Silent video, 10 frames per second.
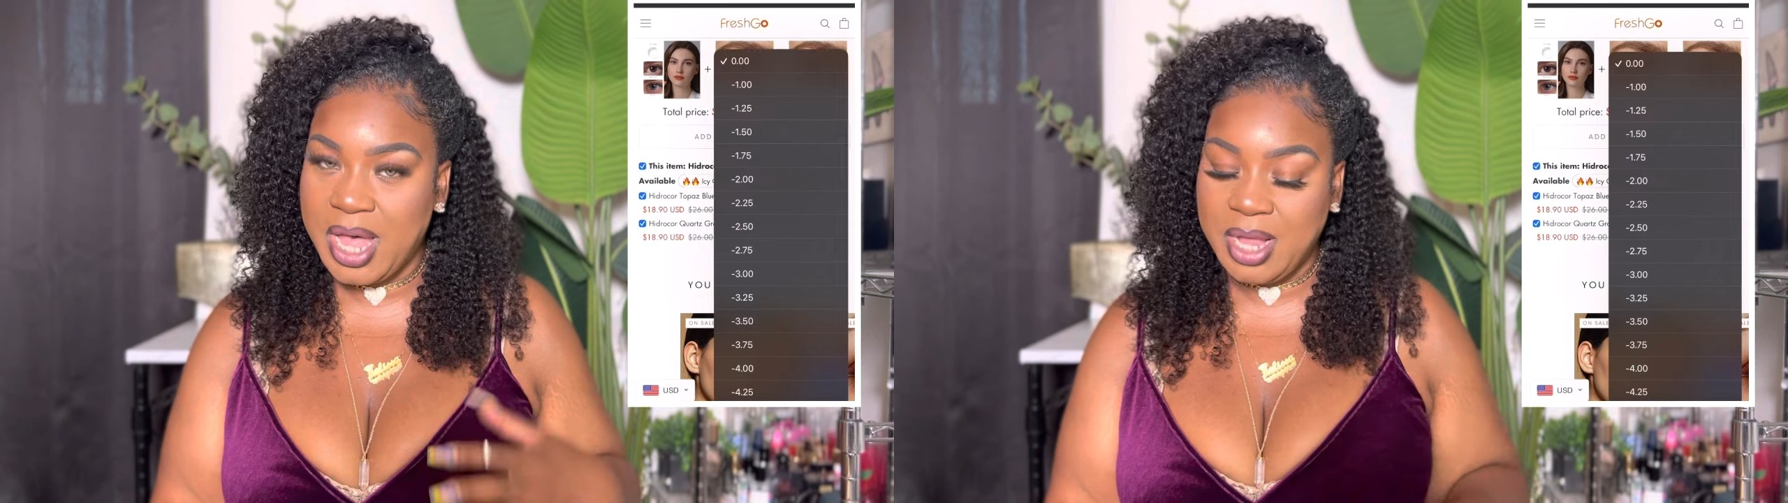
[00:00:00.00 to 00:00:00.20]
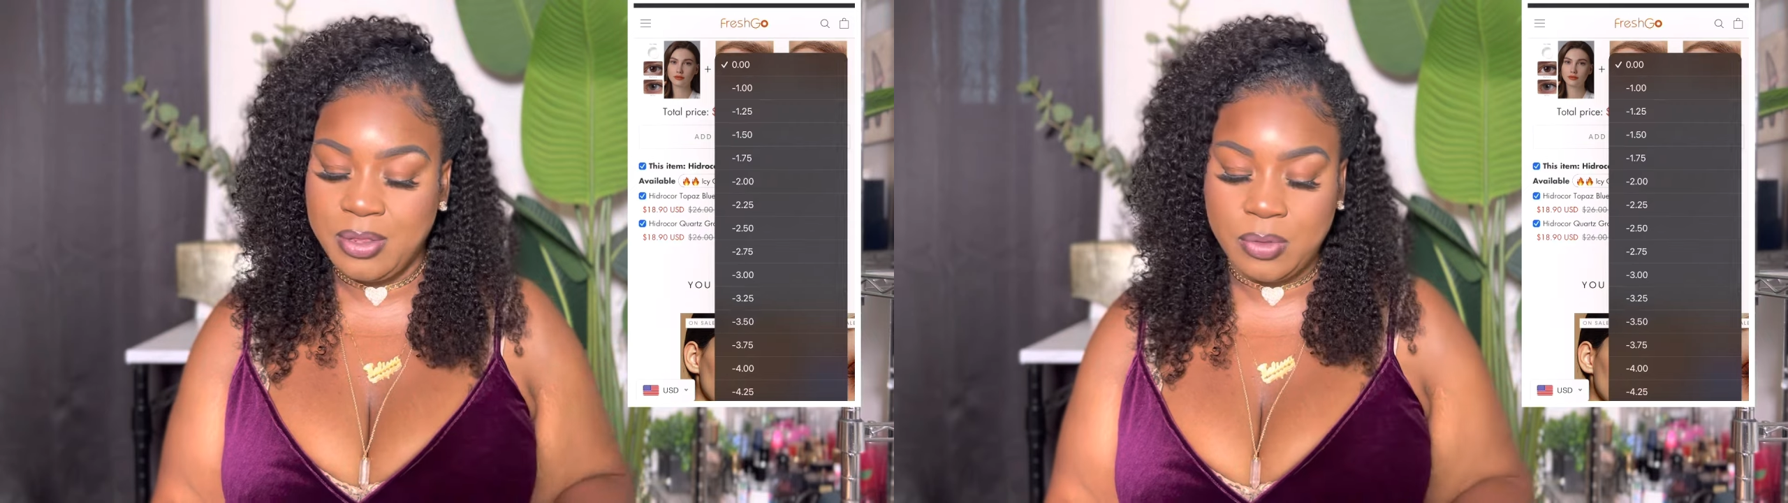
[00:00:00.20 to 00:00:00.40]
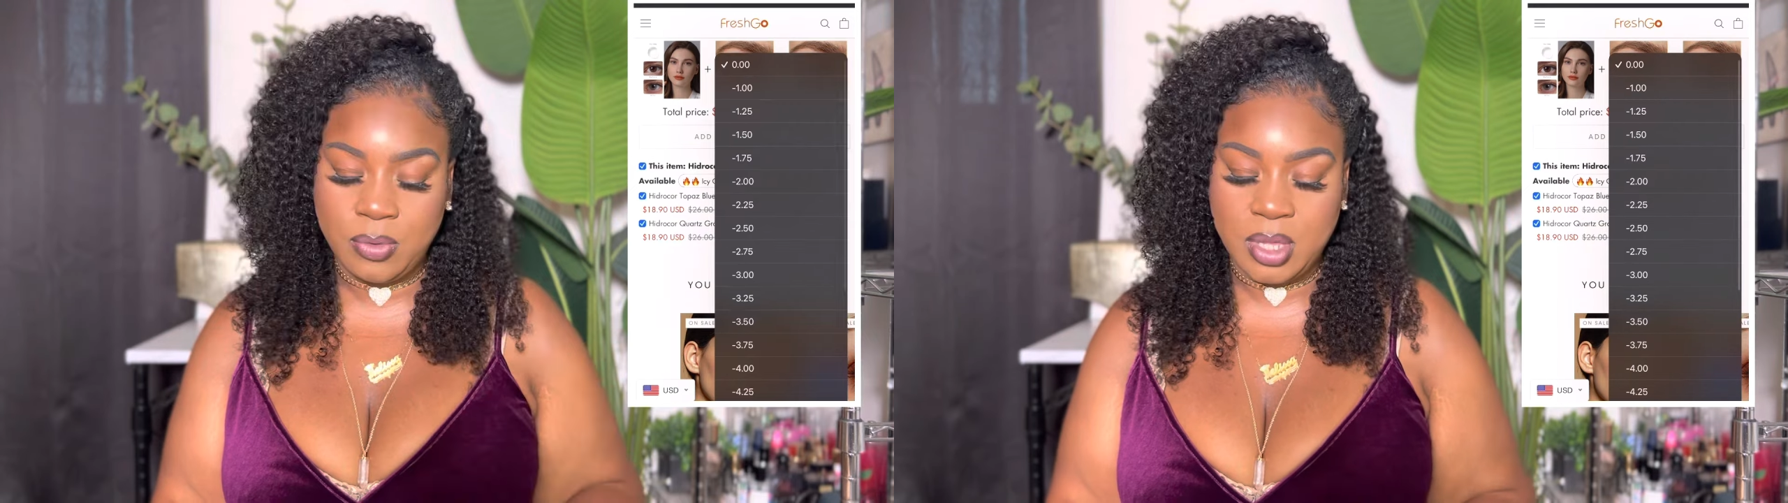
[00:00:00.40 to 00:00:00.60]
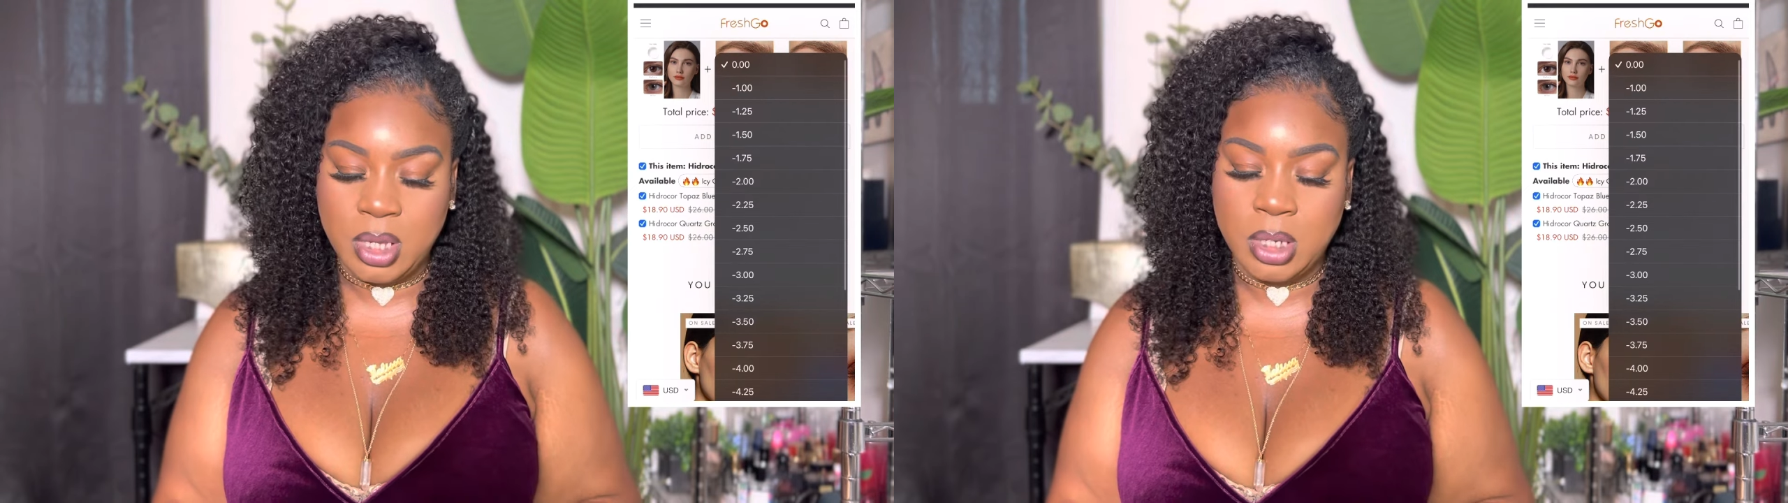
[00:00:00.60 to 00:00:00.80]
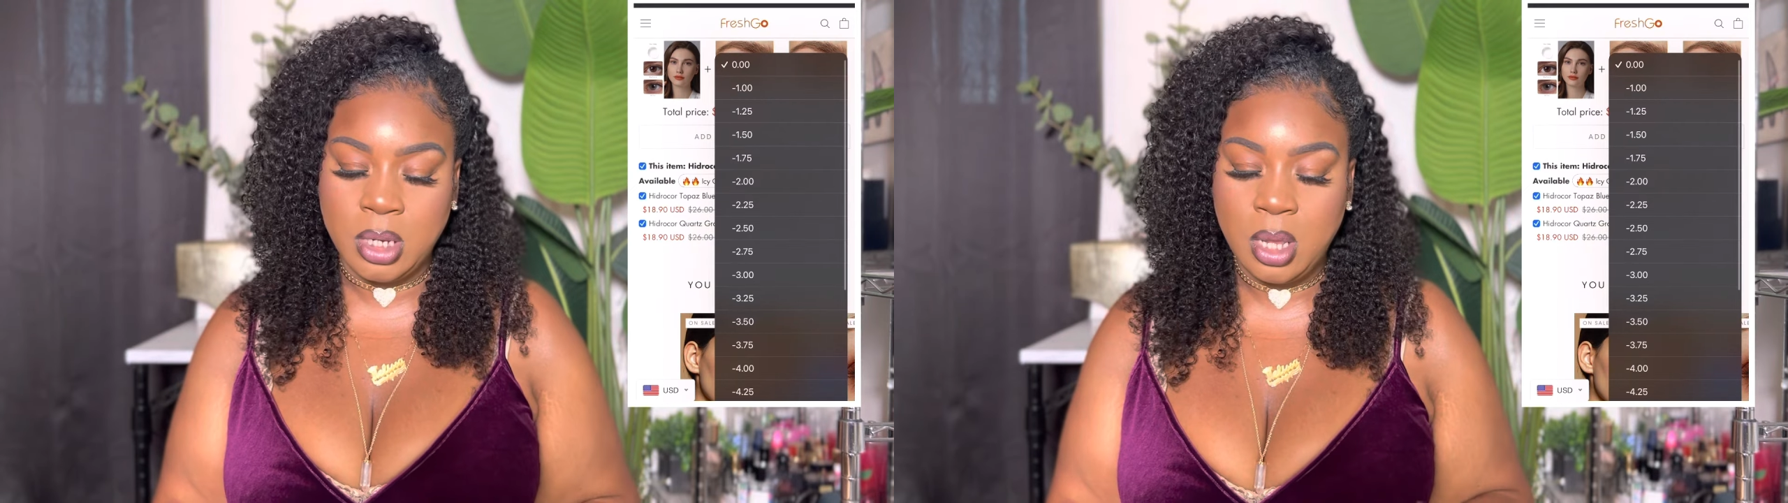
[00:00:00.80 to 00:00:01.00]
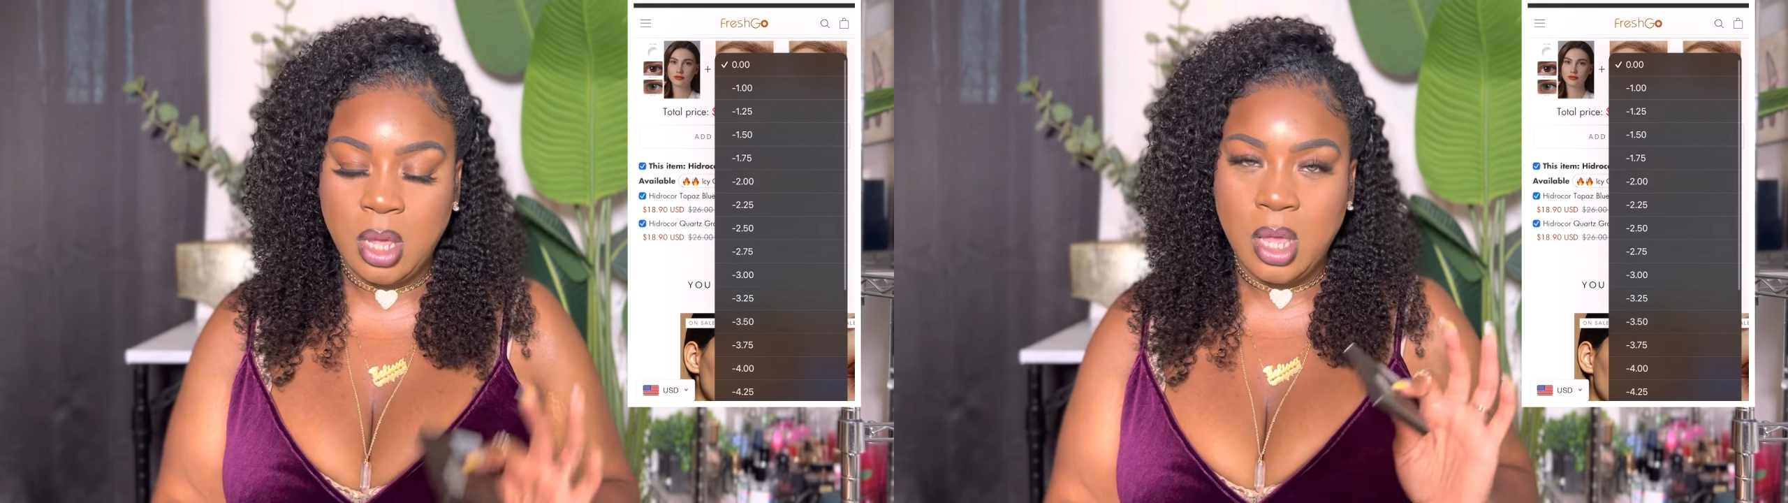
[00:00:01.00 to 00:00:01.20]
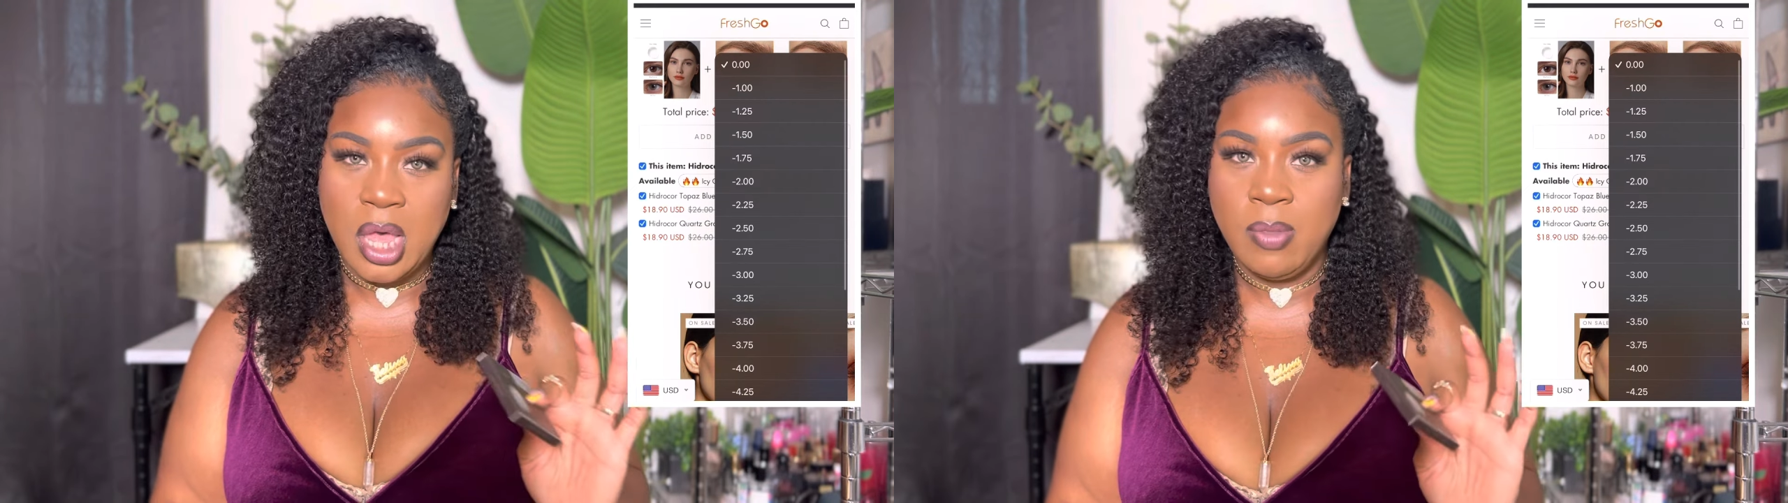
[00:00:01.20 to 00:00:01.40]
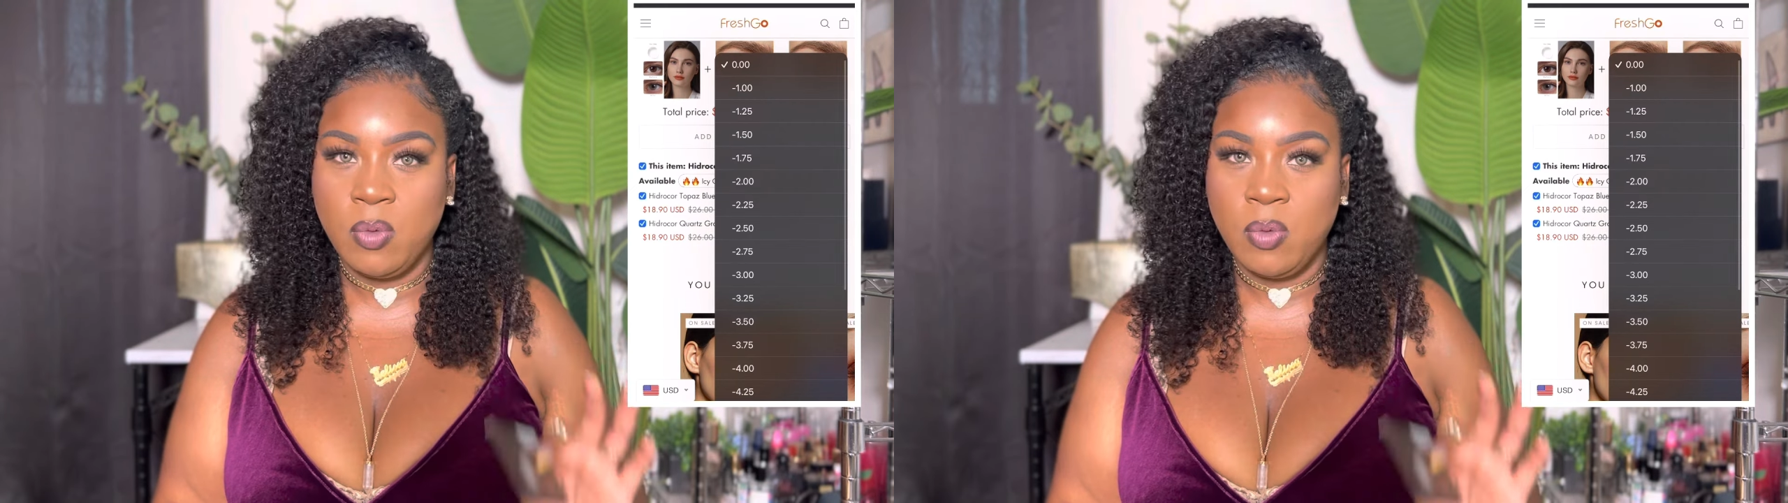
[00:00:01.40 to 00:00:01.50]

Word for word: I do, then um,